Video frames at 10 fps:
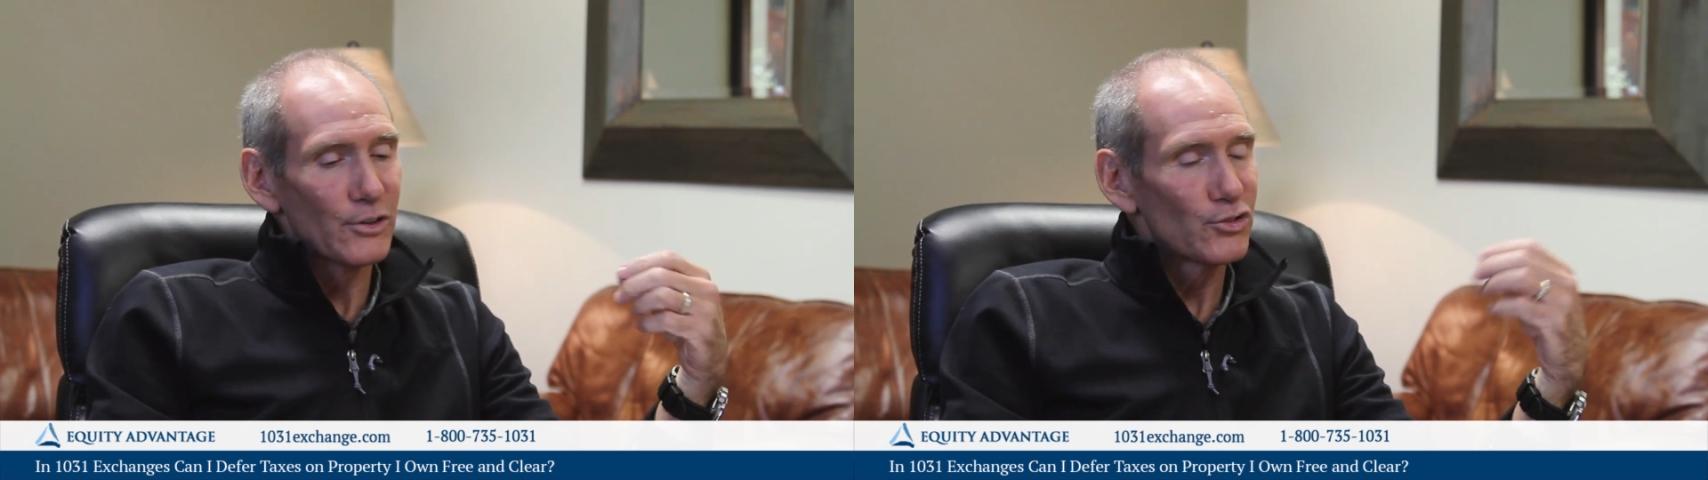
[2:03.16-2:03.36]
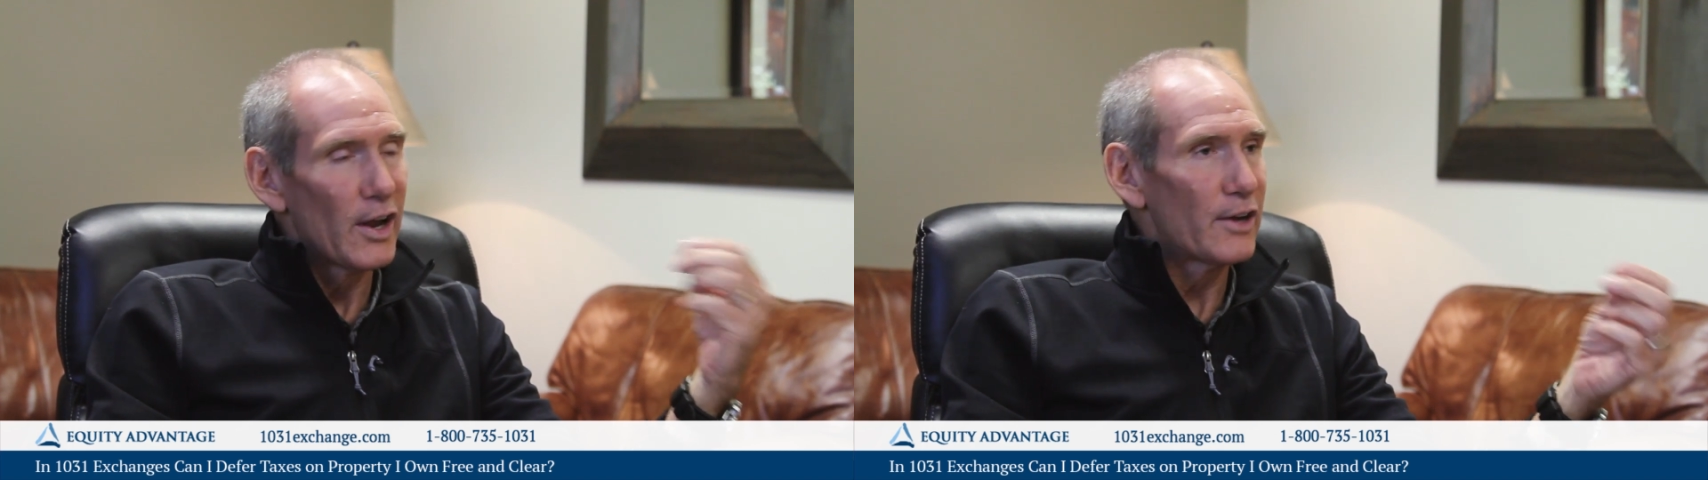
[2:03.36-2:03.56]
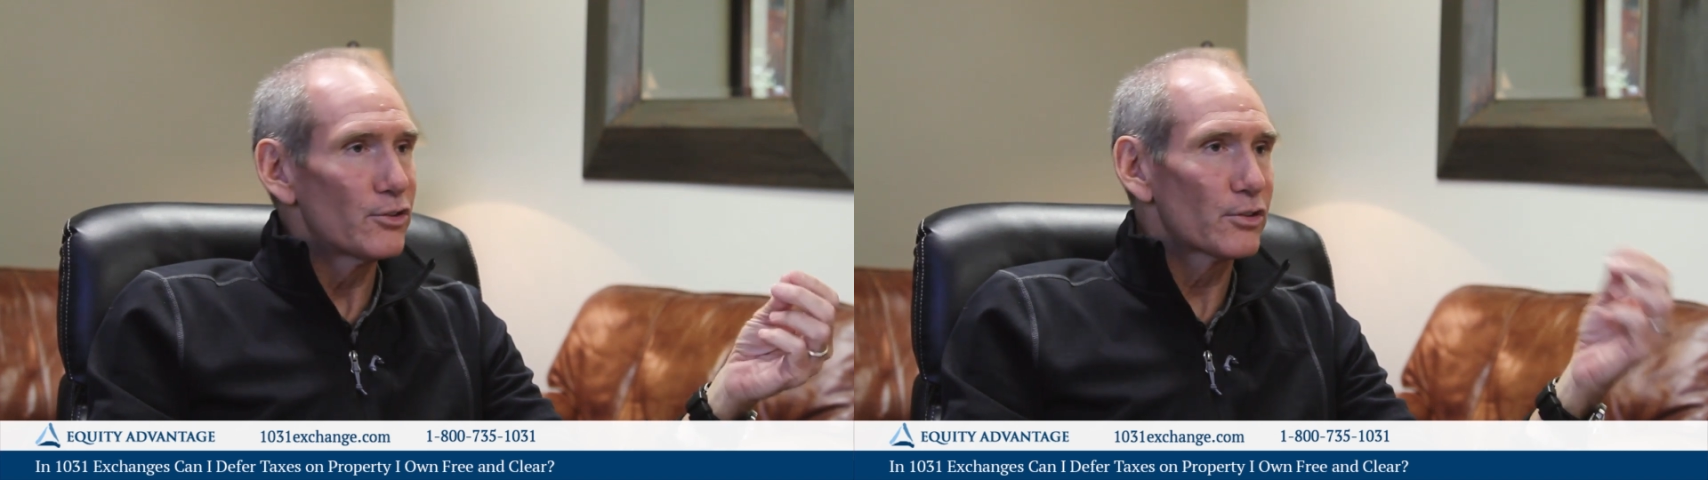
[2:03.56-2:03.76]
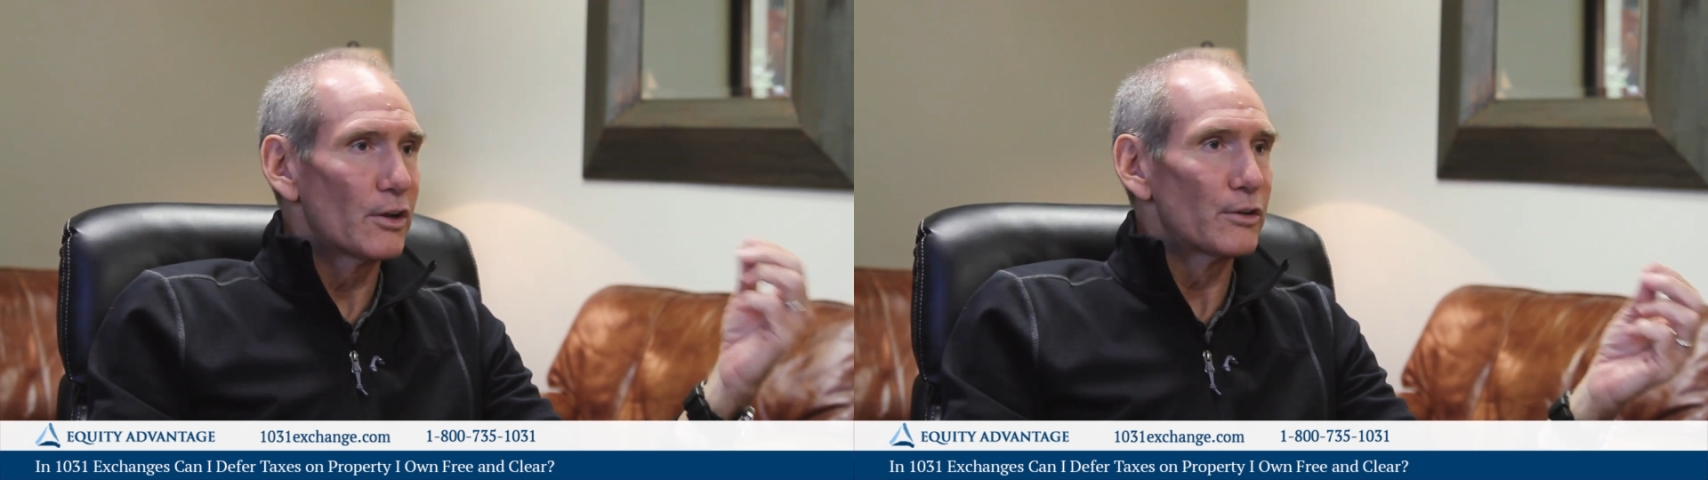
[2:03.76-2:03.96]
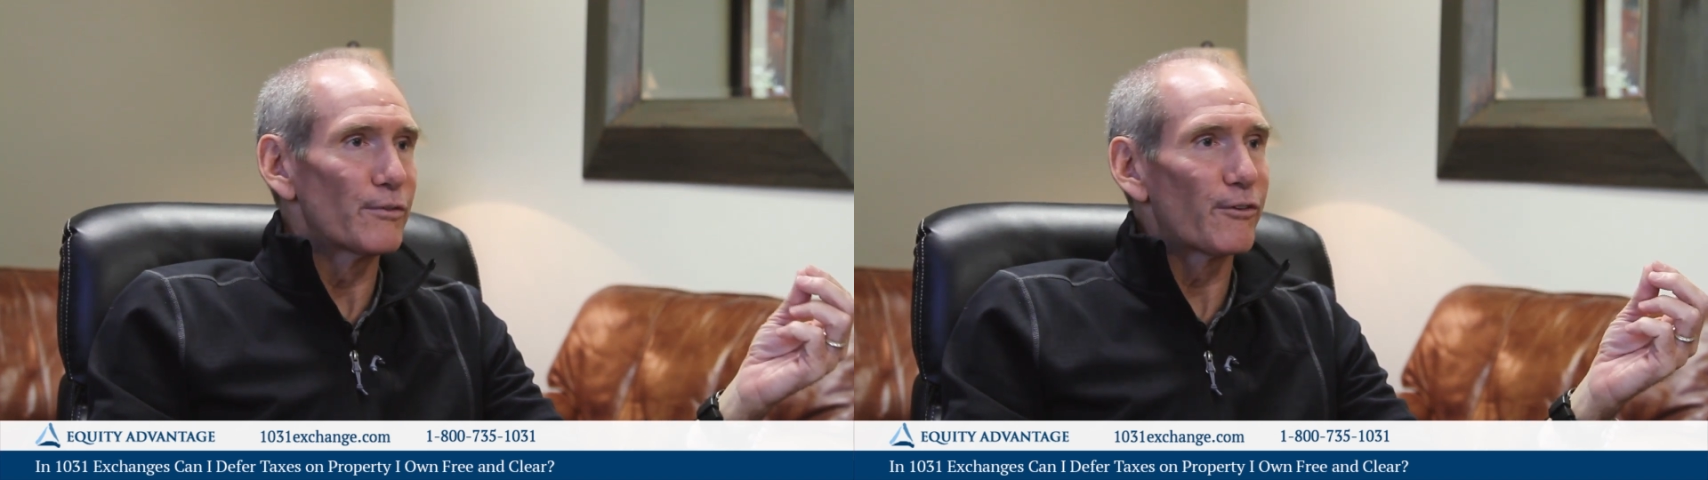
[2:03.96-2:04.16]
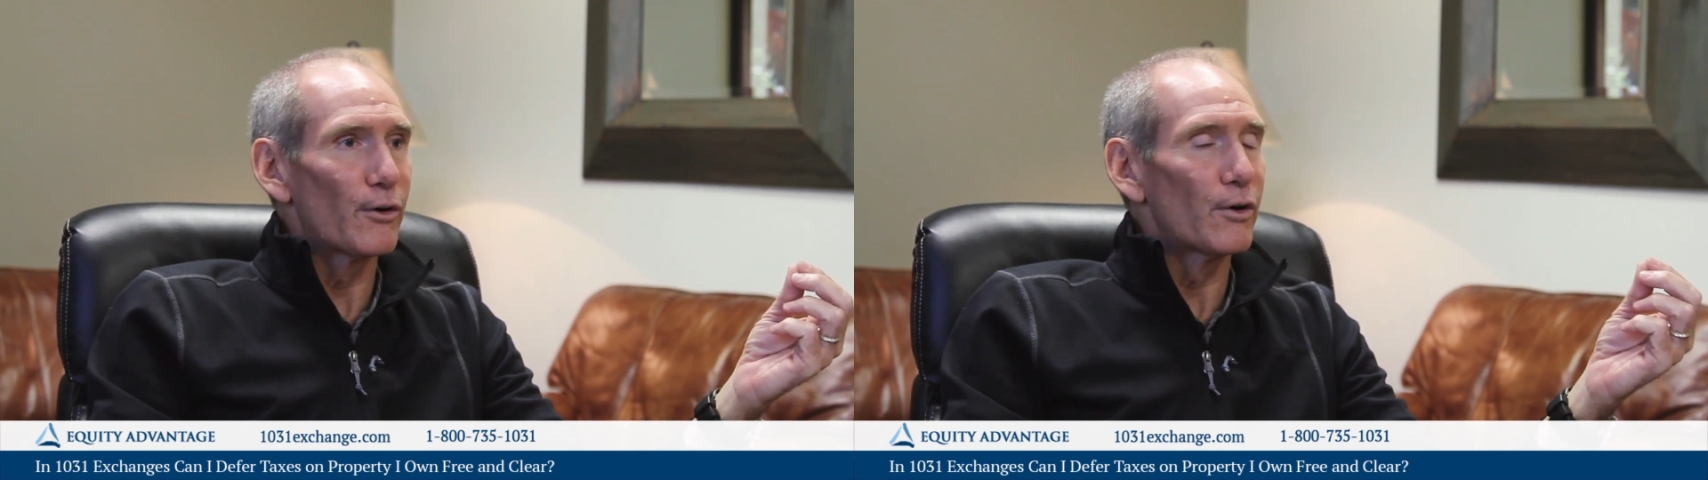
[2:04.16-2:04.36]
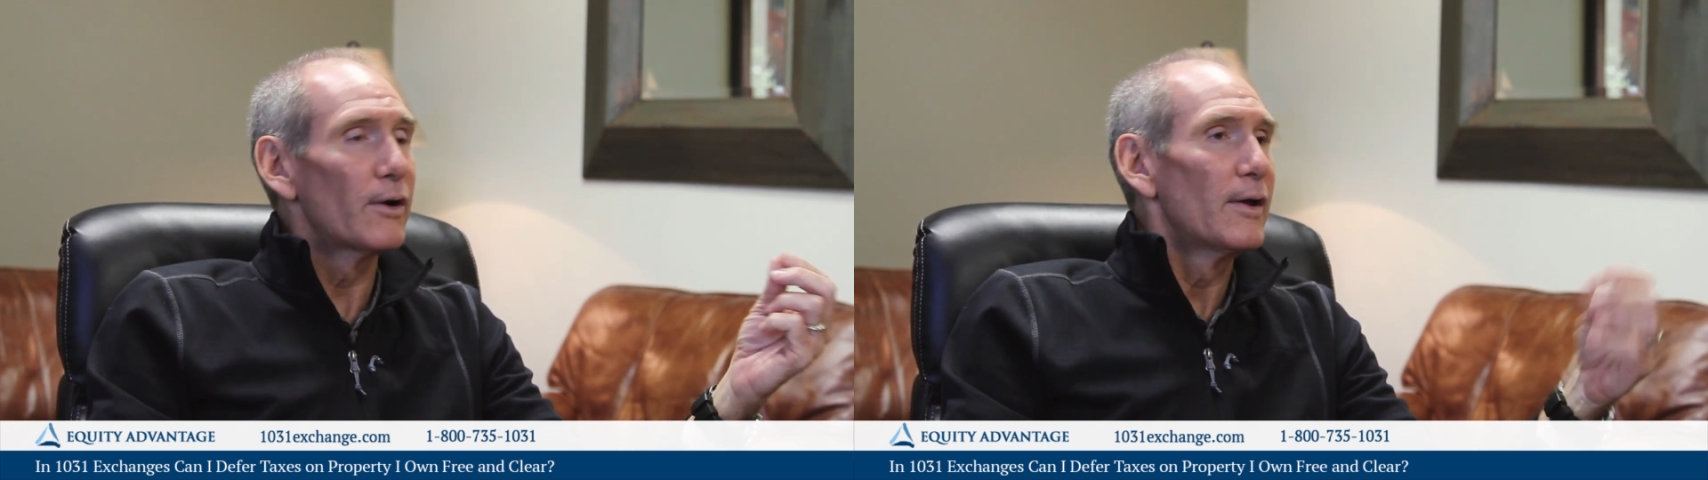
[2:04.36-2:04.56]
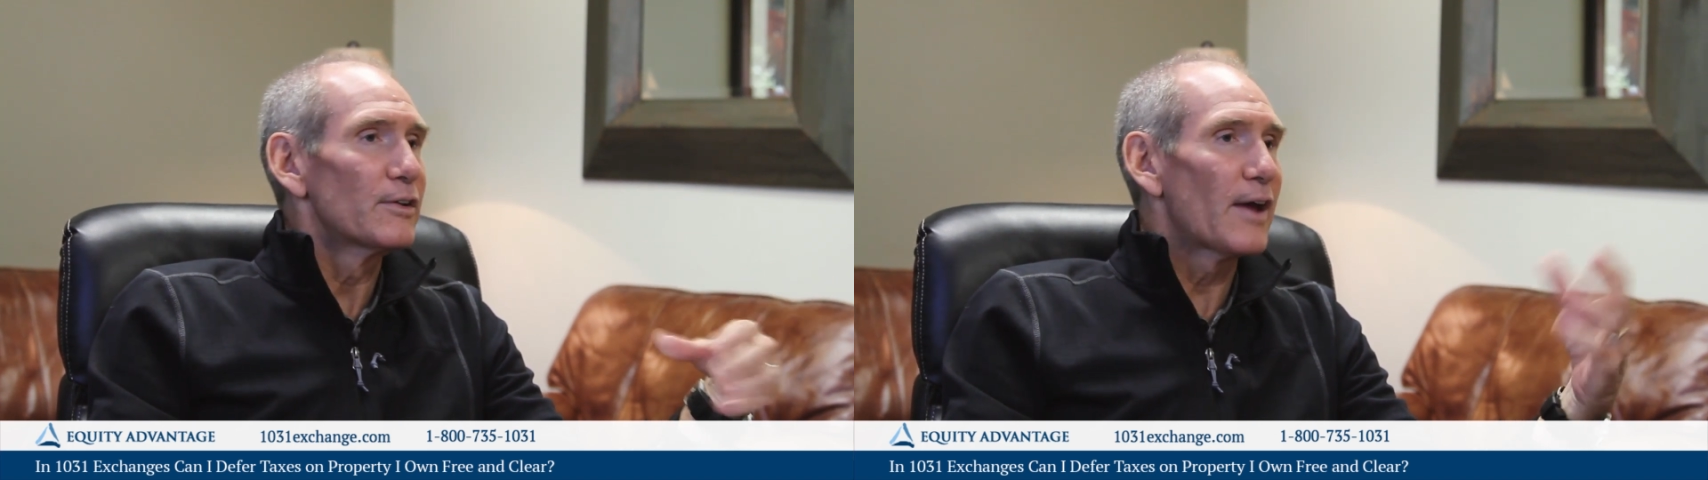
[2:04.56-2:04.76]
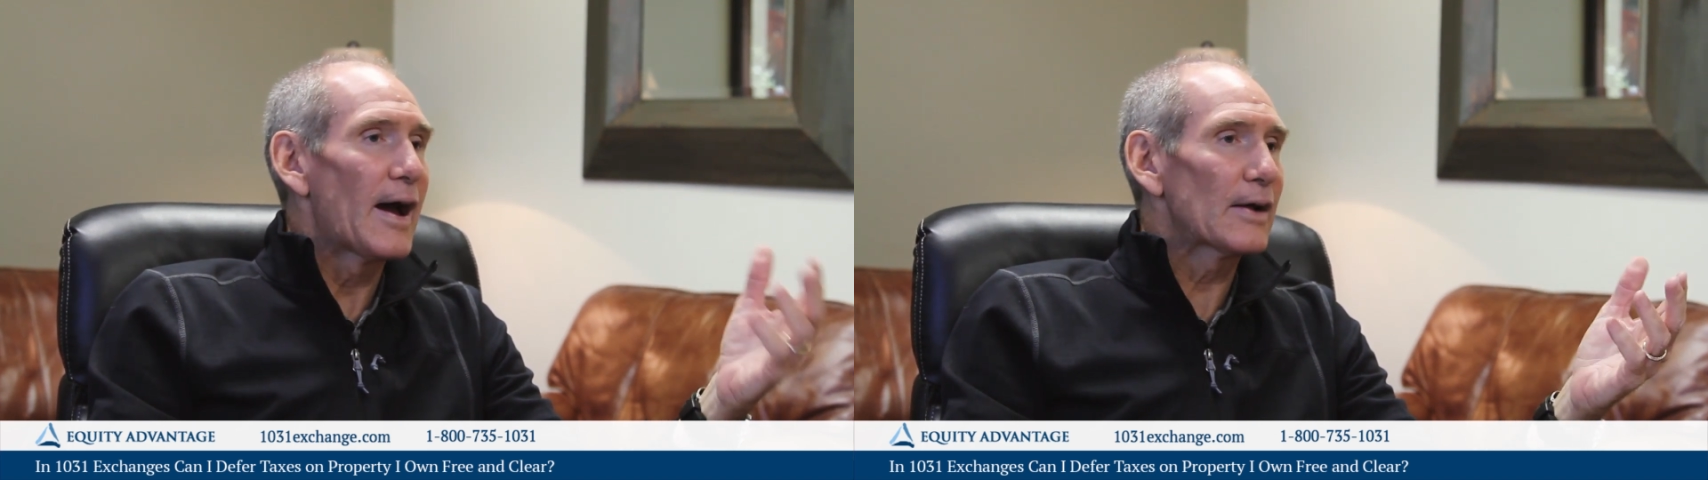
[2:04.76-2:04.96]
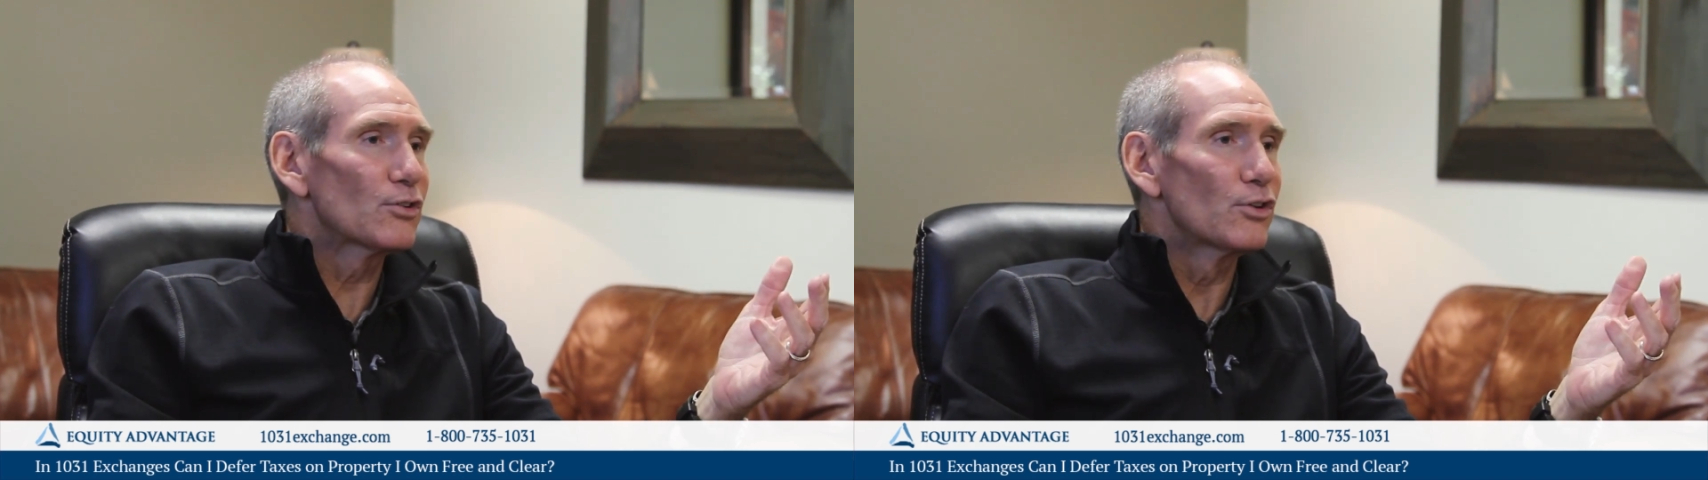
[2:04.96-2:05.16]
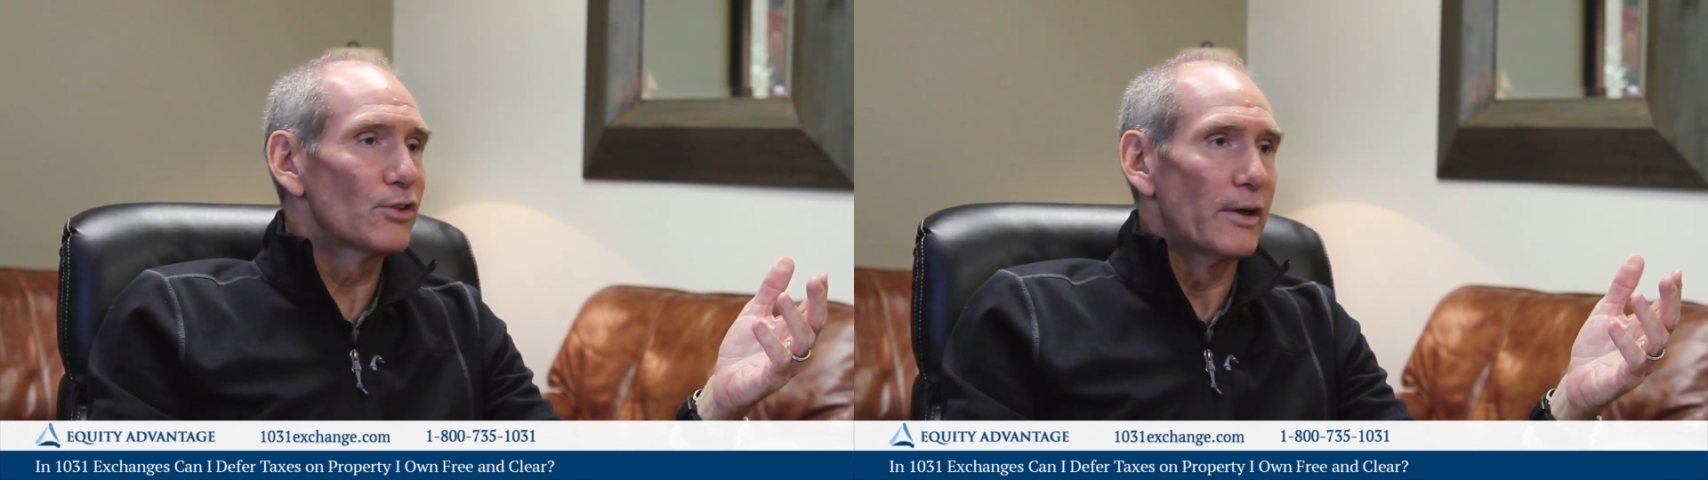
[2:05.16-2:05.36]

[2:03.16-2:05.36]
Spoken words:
exchange is going to defer taxes.